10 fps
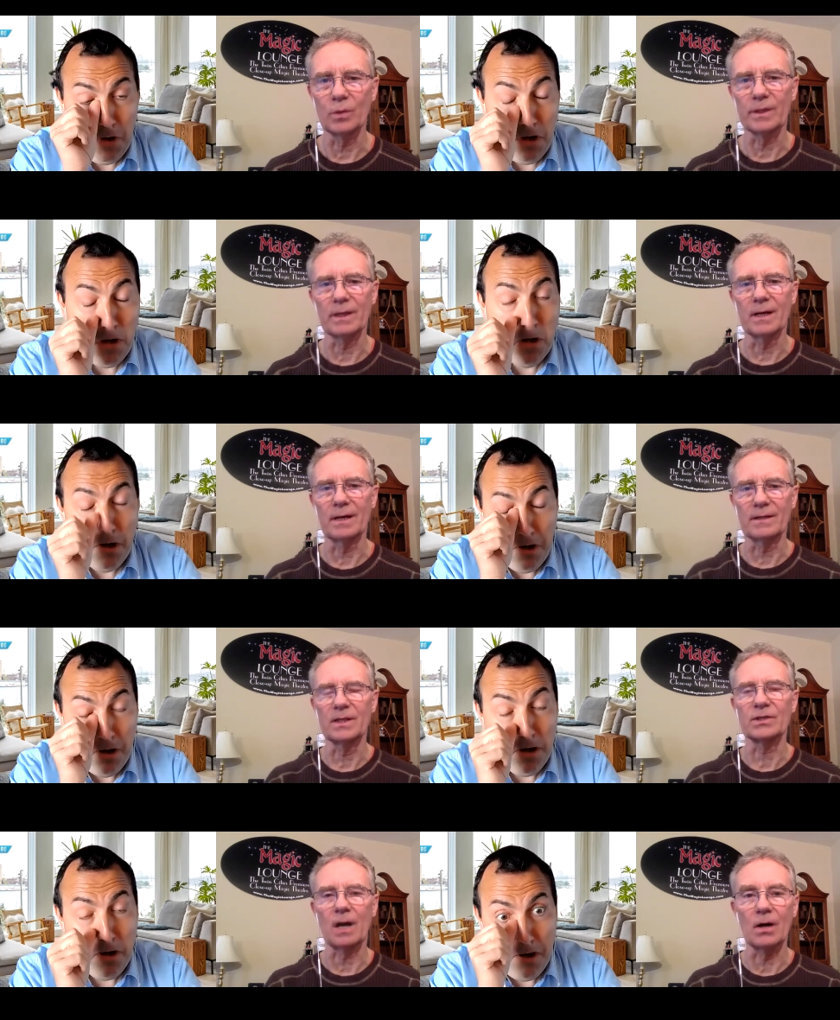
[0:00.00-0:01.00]
Speaker 1: working on,
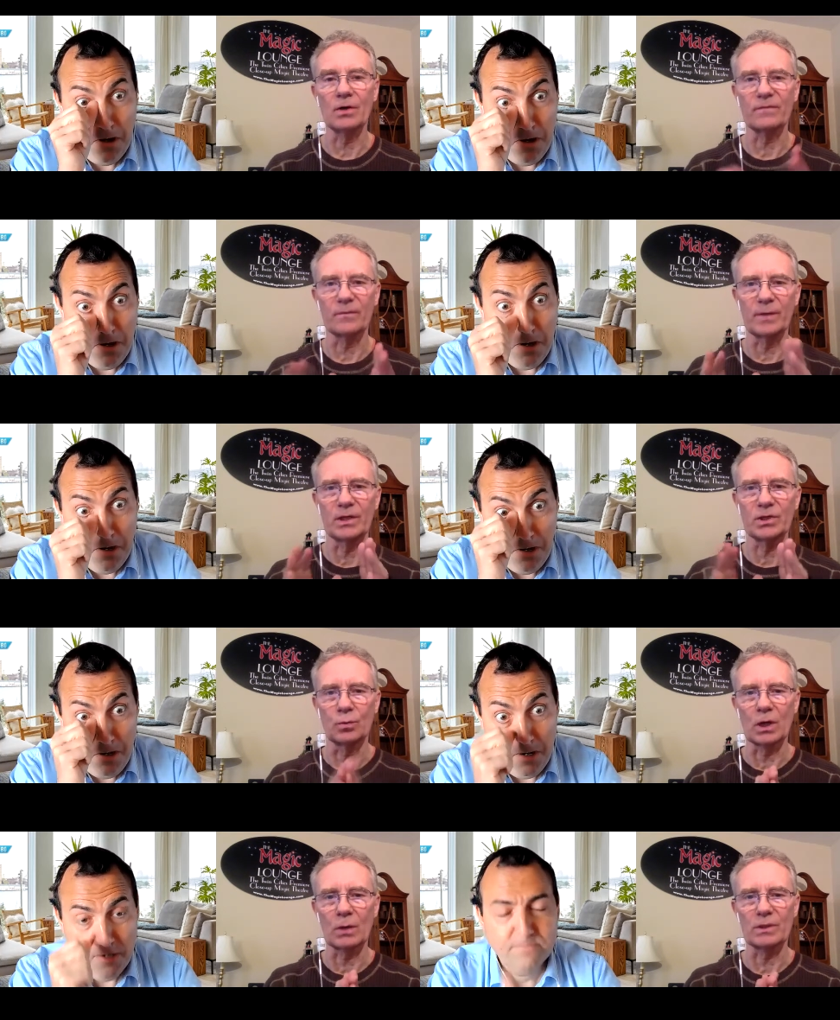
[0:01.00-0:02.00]
it's hard for me to
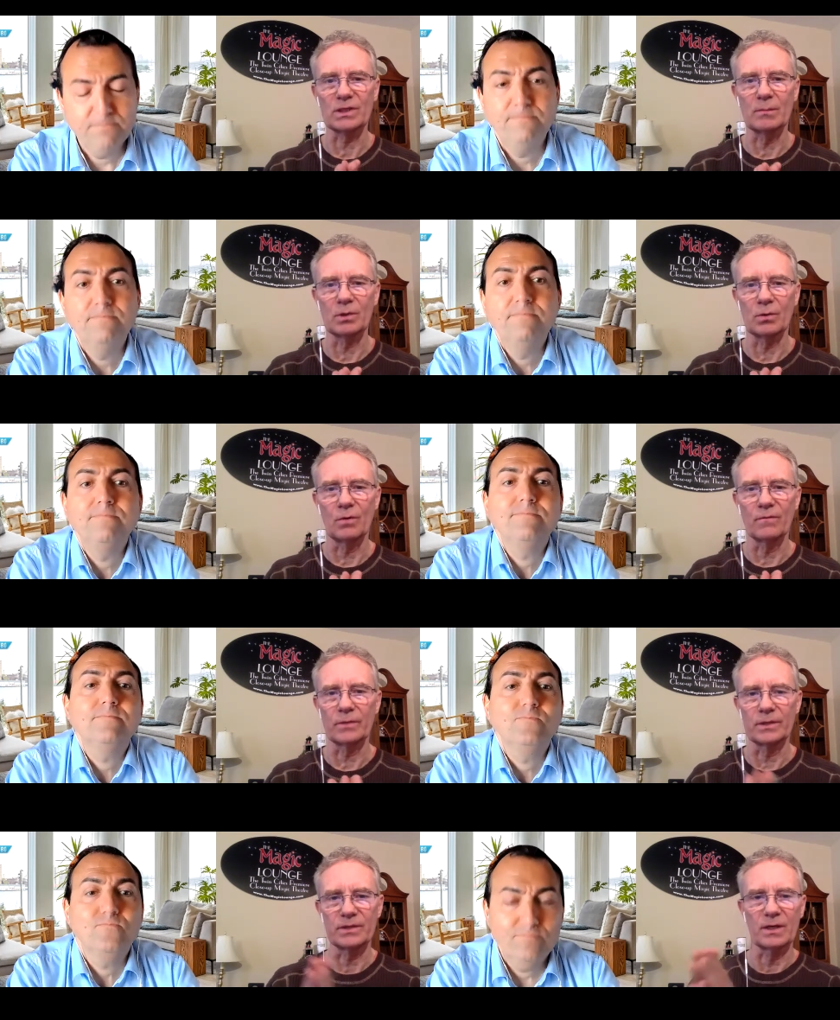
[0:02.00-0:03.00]
work with someone
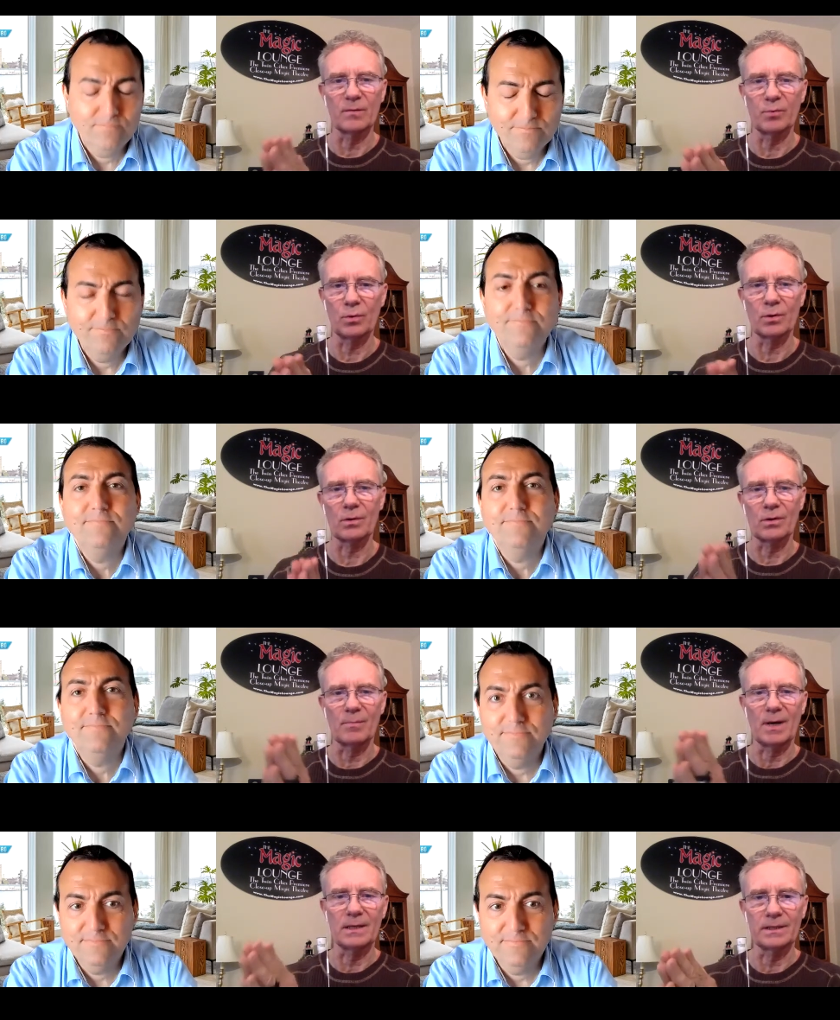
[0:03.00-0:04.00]
over in Singapore or
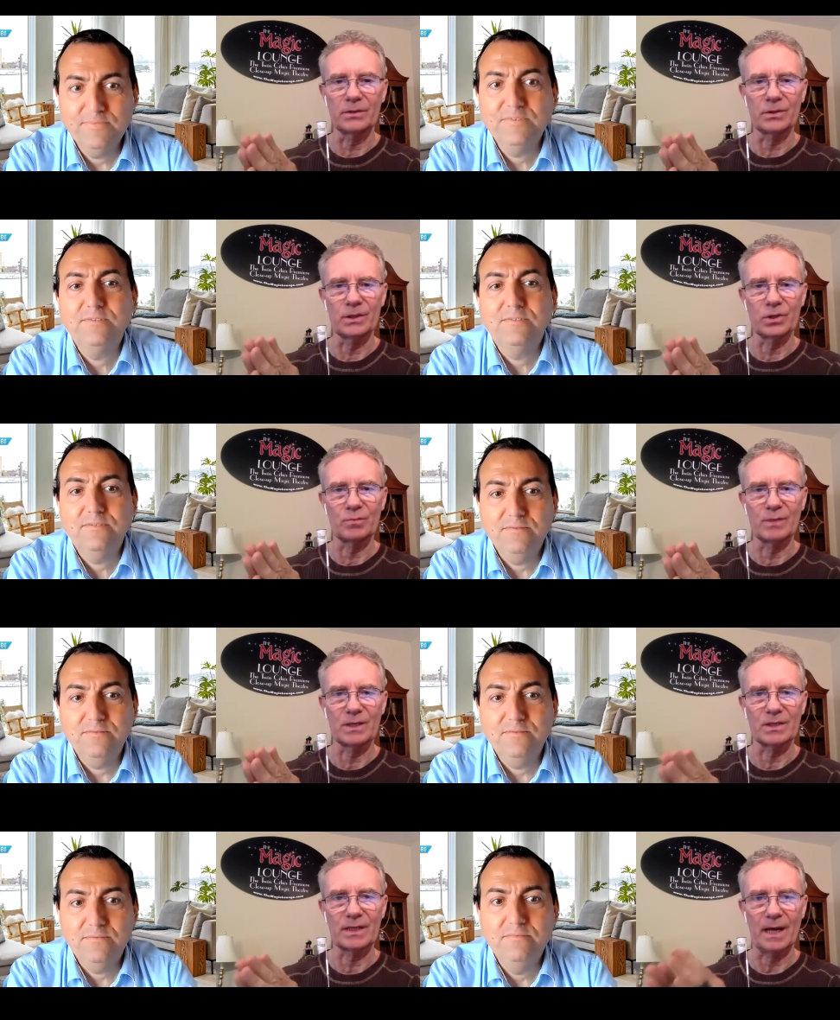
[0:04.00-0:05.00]
Bali, Indonesia,
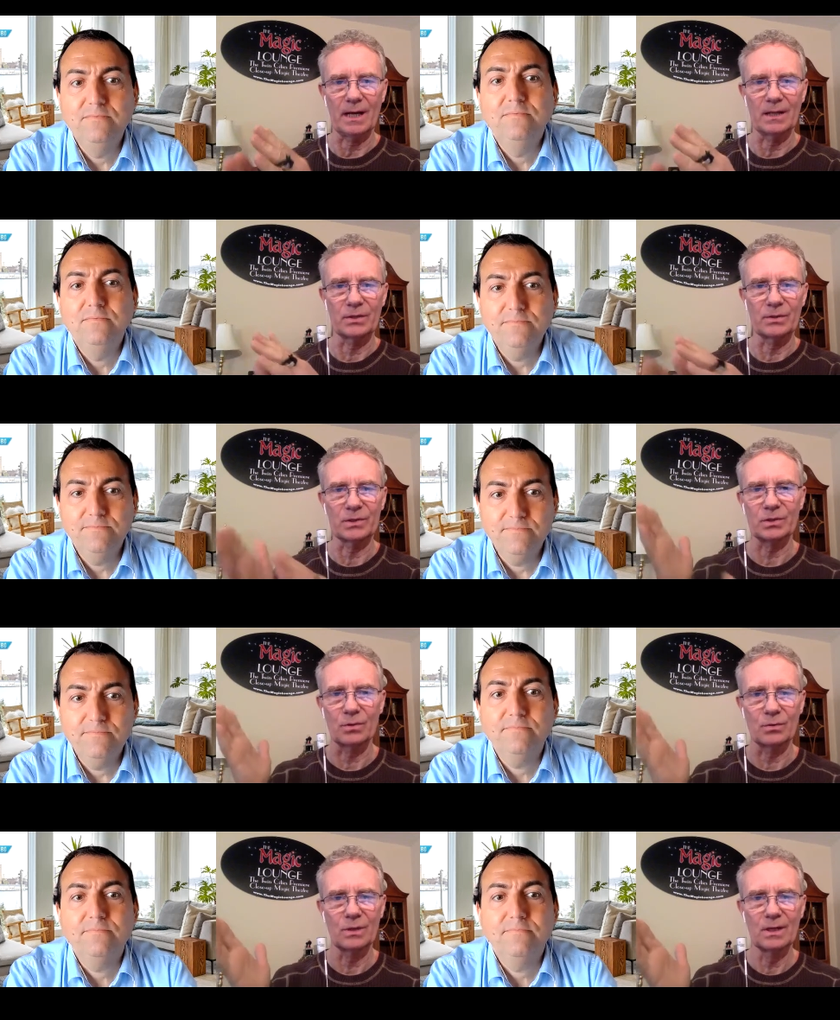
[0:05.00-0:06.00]
because the calendar is
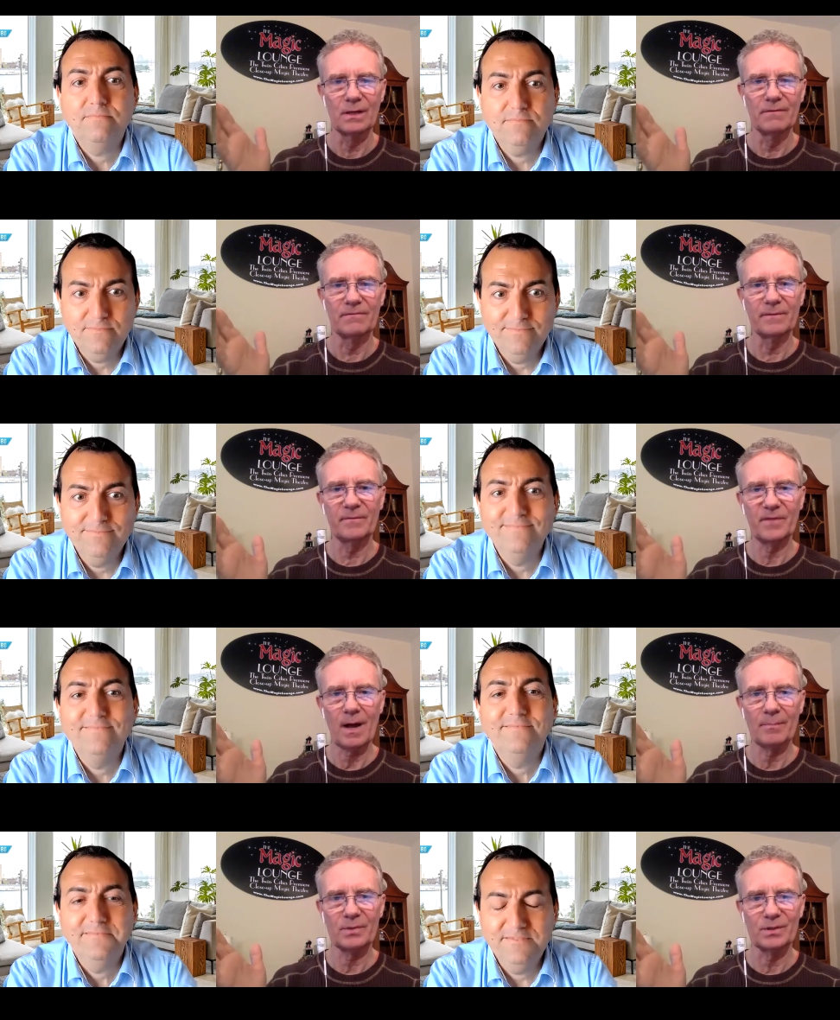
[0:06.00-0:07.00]
so flip
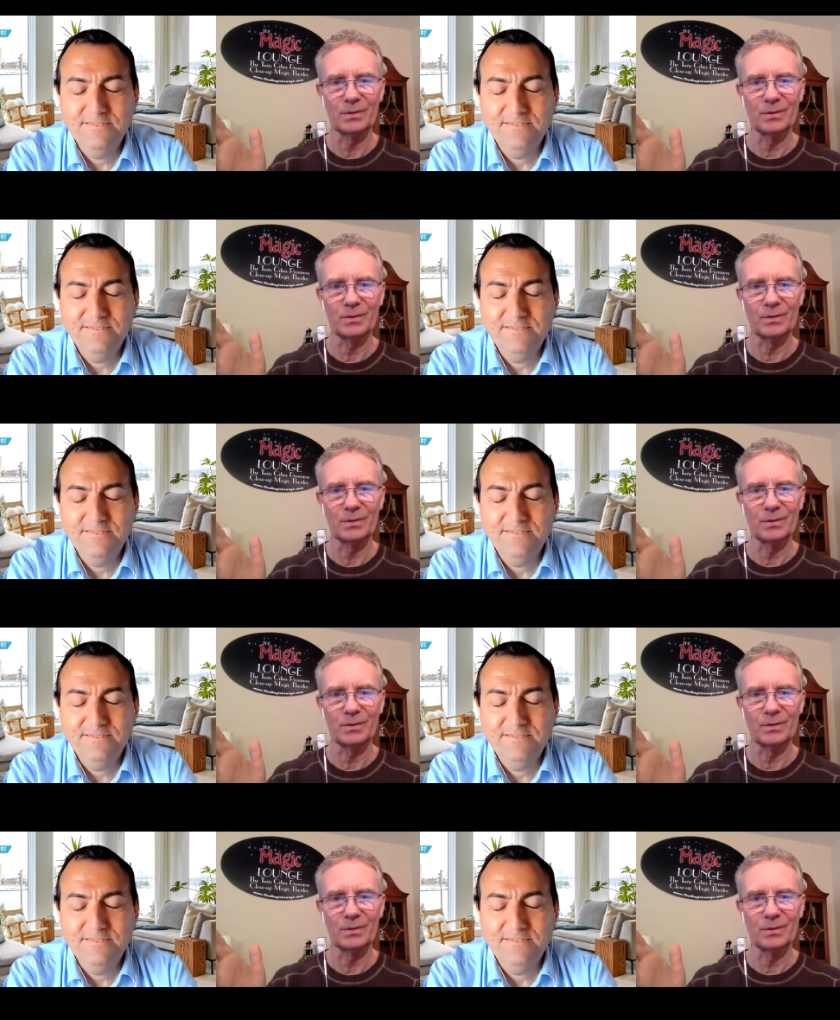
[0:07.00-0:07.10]
flopped.